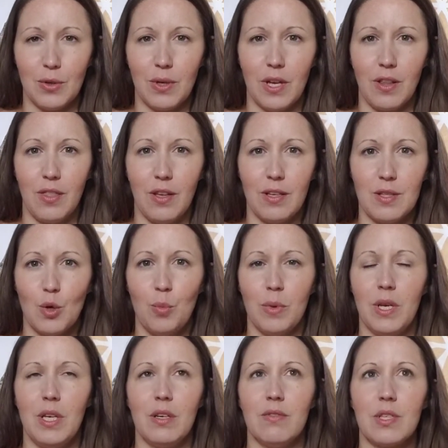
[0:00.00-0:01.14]
And I think so
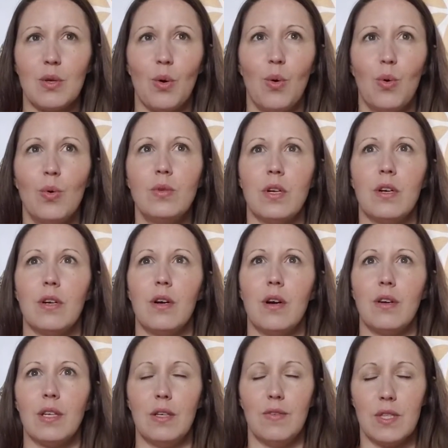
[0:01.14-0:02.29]
many of us hold our our
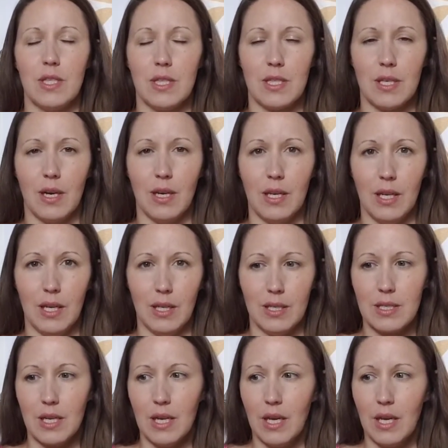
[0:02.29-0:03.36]
gifts inside and